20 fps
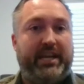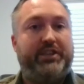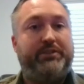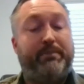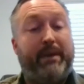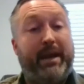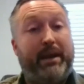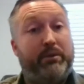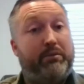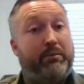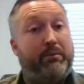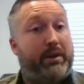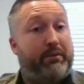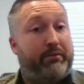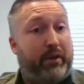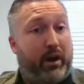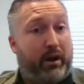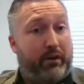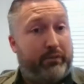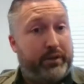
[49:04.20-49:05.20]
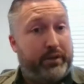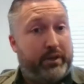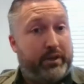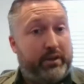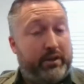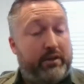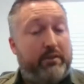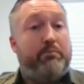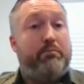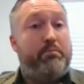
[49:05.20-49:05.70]
is made with me involved.
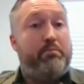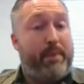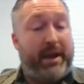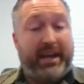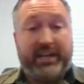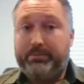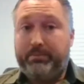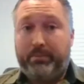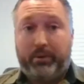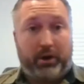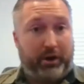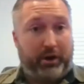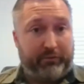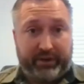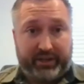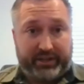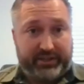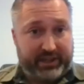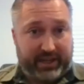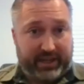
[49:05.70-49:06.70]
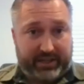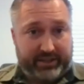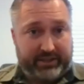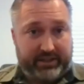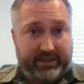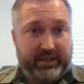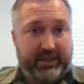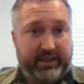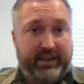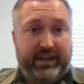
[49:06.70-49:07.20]
Makes perfect
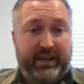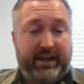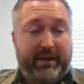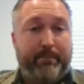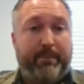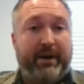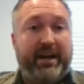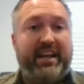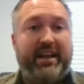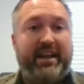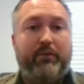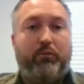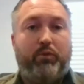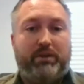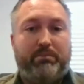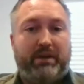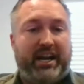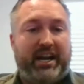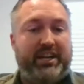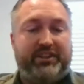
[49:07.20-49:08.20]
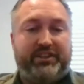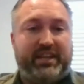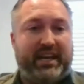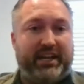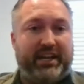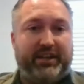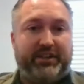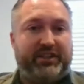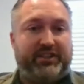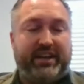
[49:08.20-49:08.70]
sense. But what Brandy's
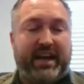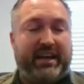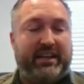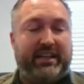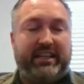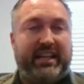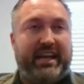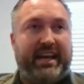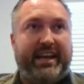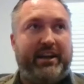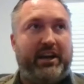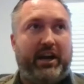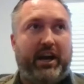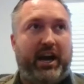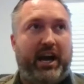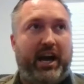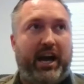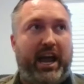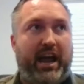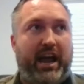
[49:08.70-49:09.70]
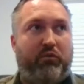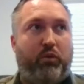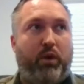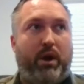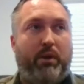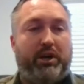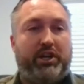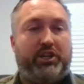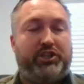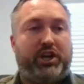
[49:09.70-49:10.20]
saying is exactly like if
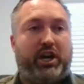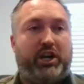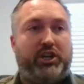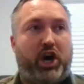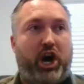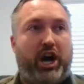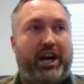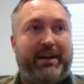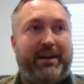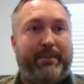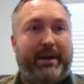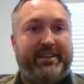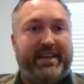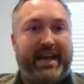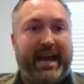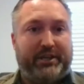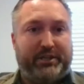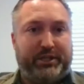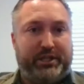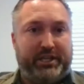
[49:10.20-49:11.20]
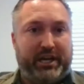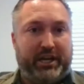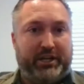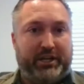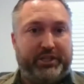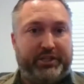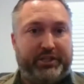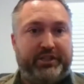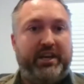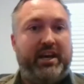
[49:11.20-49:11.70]
we were to start talking about tax
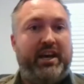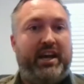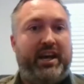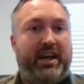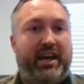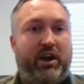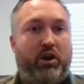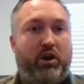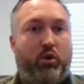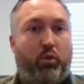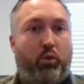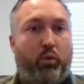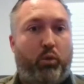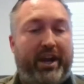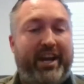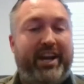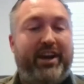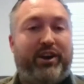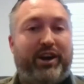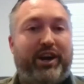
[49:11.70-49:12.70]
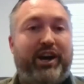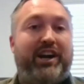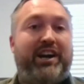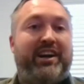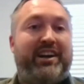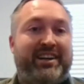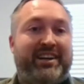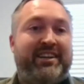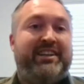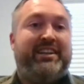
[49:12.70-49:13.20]
deductions, we
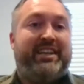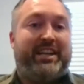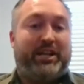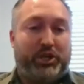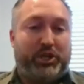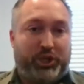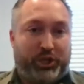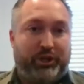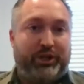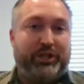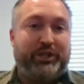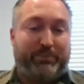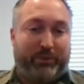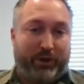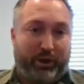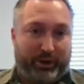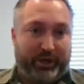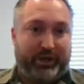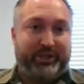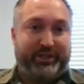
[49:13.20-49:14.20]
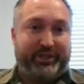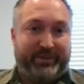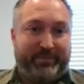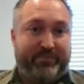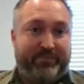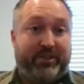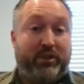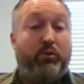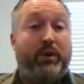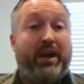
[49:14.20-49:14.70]
are insurance brokers.
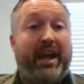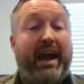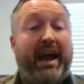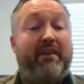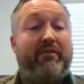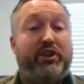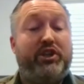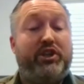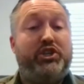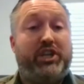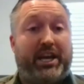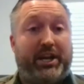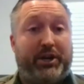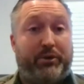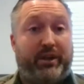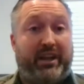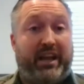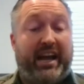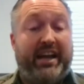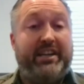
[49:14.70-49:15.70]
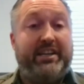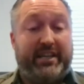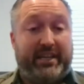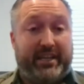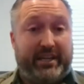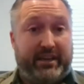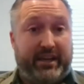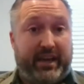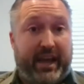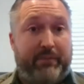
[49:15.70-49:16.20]
We have the general
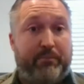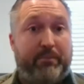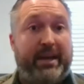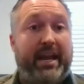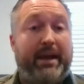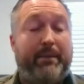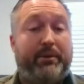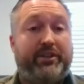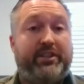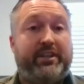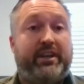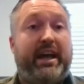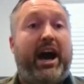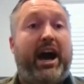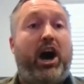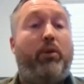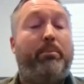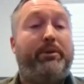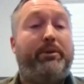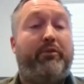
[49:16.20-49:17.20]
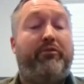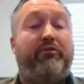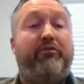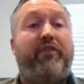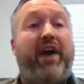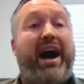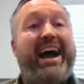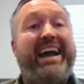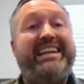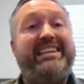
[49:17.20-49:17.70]
idea and be able to help you
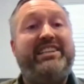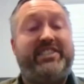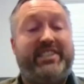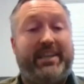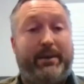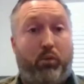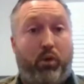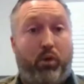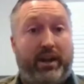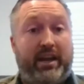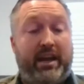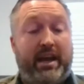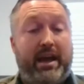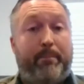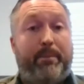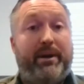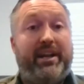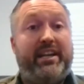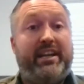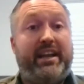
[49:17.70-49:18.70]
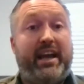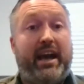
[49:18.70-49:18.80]
find someone, but